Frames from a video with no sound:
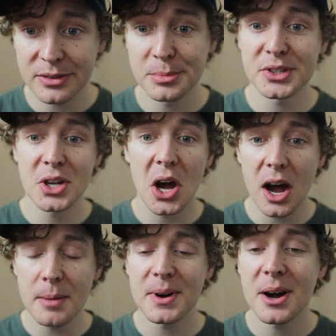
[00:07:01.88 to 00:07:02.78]
from the
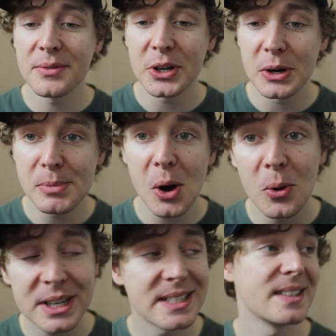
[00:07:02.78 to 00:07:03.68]
top of your
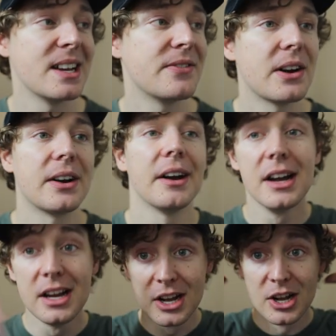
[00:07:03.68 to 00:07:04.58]
opponent's life area.
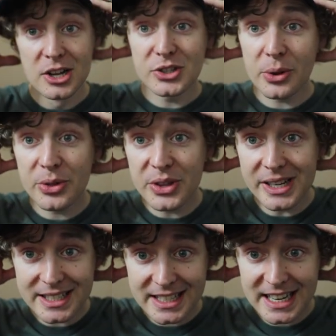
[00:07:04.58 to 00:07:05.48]
So
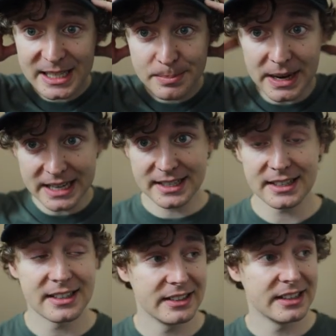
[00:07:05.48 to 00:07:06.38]
this is
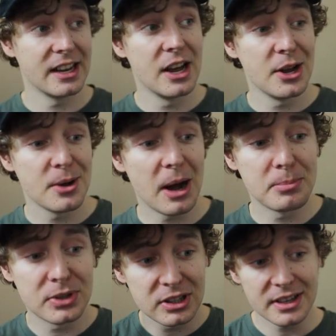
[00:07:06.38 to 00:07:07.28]
basically a
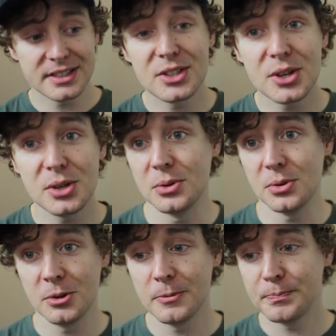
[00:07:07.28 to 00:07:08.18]

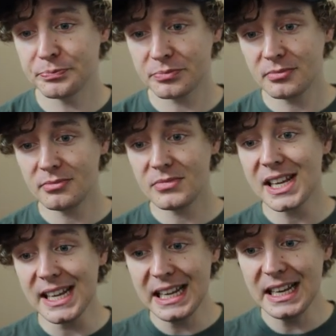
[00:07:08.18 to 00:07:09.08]
+2
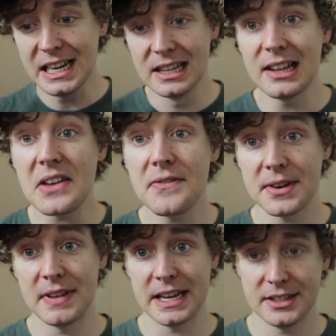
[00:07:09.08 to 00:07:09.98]
in life
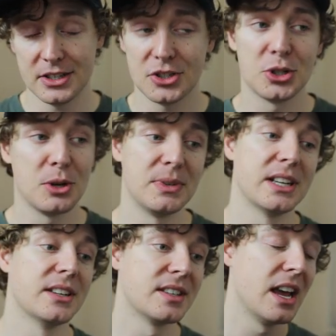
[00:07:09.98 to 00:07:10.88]
advantage,
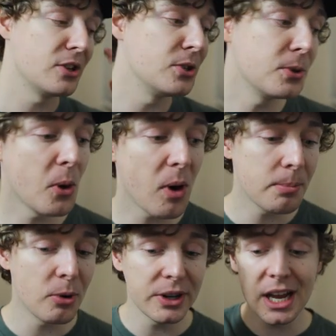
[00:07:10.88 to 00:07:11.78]
because you go
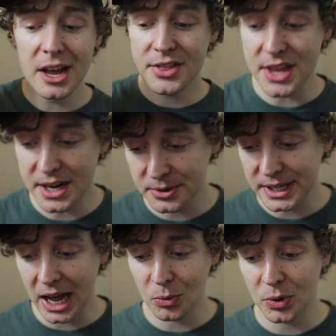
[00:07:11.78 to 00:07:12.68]
up 1, they go
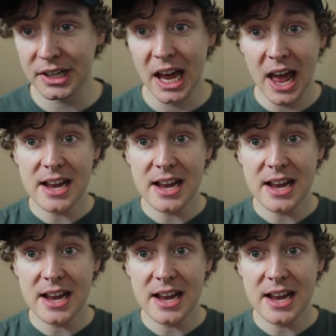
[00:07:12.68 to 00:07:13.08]
down 1.